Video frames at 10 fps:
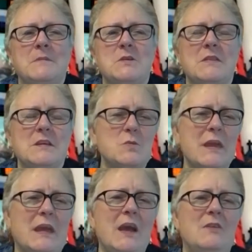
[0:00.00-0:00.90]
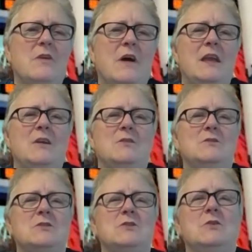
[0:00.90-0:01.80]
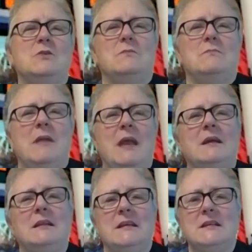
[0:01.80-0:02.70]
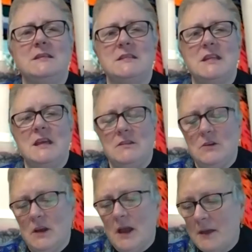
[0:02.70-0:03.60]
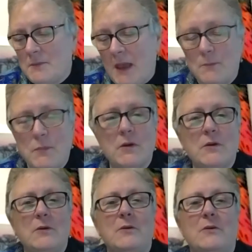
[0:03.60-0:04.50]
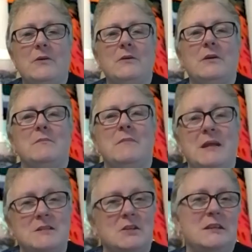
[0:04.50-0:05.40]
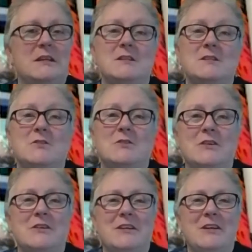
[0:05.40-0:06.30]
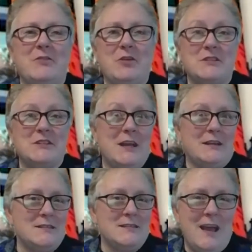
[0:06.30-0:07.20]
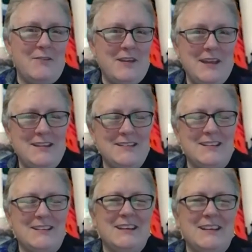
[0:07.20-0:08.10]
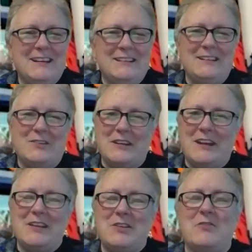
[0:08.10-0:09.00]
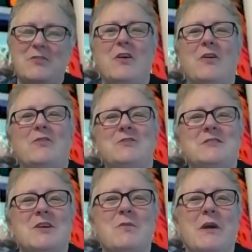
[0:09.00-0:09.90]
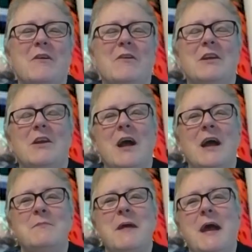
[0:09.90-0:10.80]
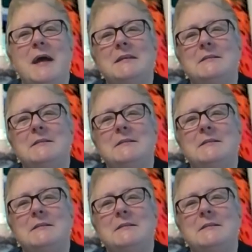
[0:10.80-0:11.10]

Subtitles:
So this week, I invite you to make a list, either on paper or a mental list, or if you're tech savvy, to note it on your phone somewhere or your iPad.